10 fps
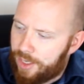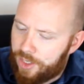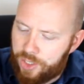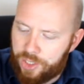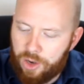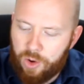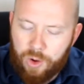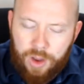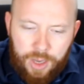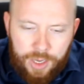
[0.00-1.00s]

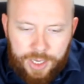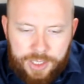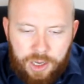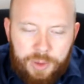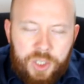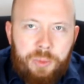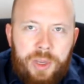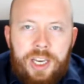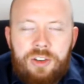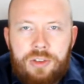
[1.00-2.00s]
So it's going to
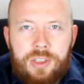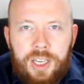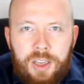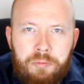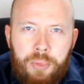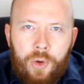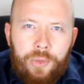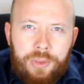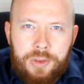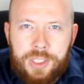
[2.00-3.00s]
be interesting
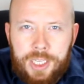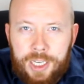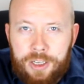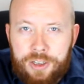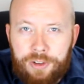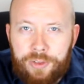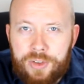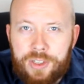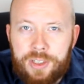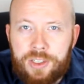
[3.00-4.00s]
both to see the
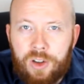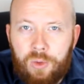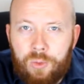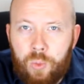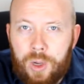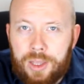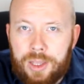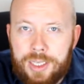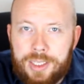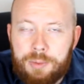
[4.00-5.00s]
differences of
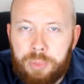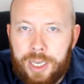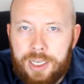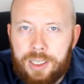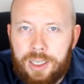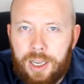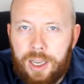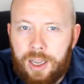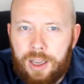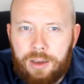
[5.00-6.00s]
what this blend,
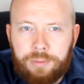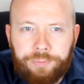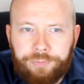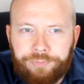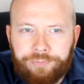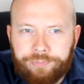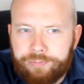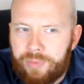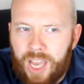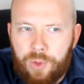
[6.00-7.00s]

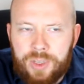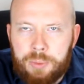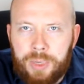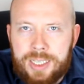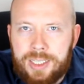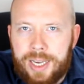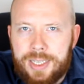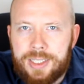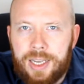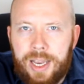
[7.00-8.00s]
how this blend
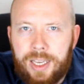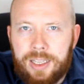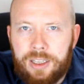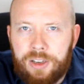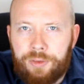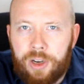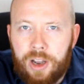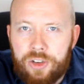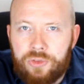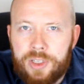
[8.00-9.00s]
tastes like in the different
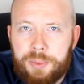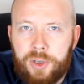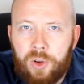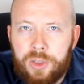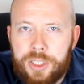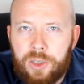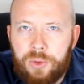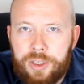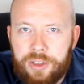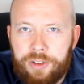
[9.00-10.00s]
countries, but
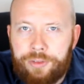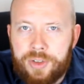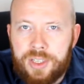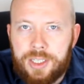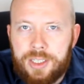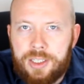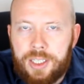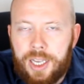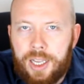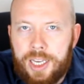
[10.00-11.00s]
also the differences
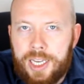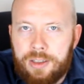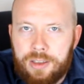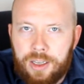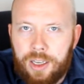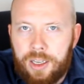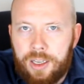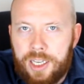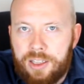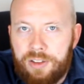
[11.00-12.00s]
in
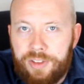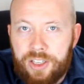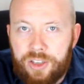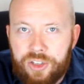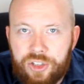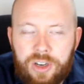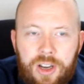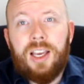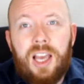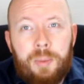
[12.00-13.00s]
the vintage.
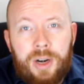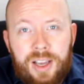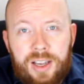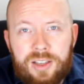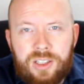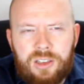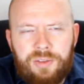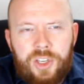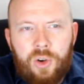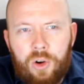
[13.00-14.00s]
The Cabernet
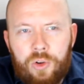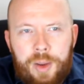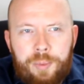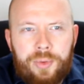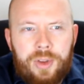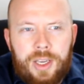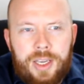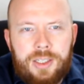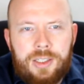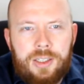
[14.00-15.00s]
Sauvignon grape
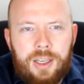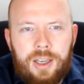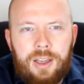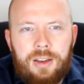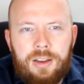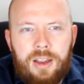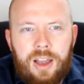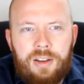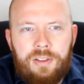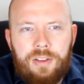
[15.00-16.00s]
is a
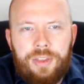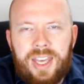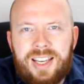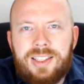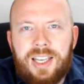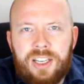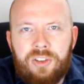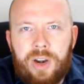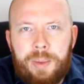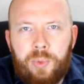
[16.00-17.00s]
thick-skinned
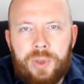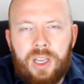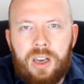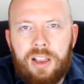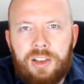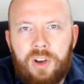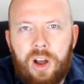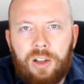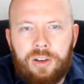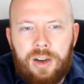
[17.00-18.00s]
grape with a lot of
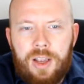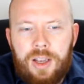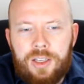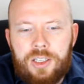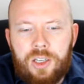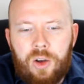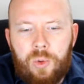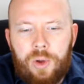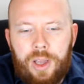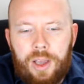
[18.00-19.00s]
color.
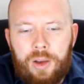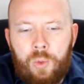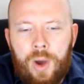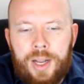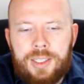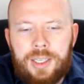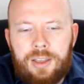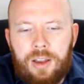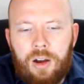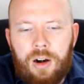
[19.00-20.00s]
So wines
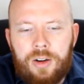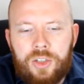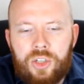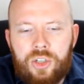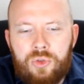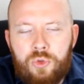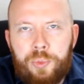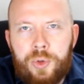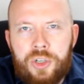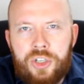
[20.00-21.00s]
that are
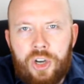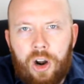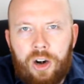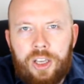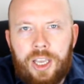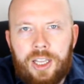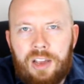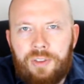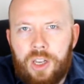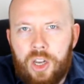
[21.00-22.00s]
super dark and
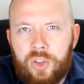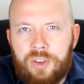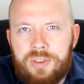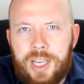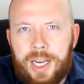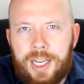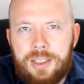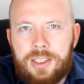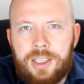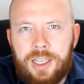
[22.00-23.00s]
have a lot of
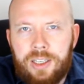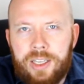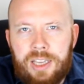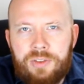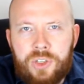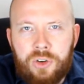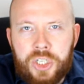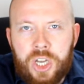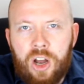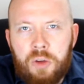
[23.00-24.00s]
tannins and leaves your
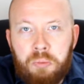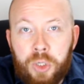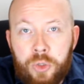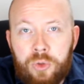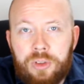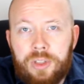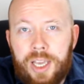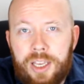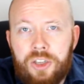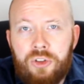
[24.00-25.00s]
tongue blue,
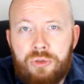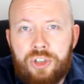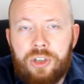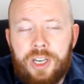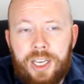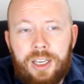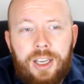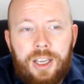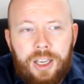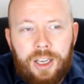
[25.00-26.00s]
they usually
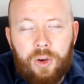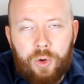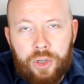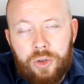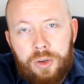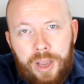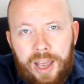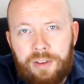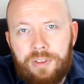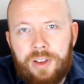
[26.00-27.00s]
or could
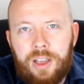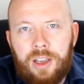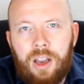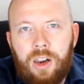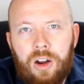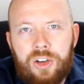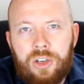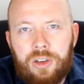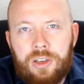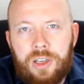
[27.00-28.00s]
have a large
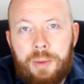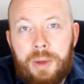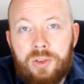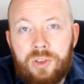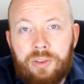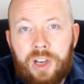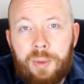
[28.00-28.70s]
amount of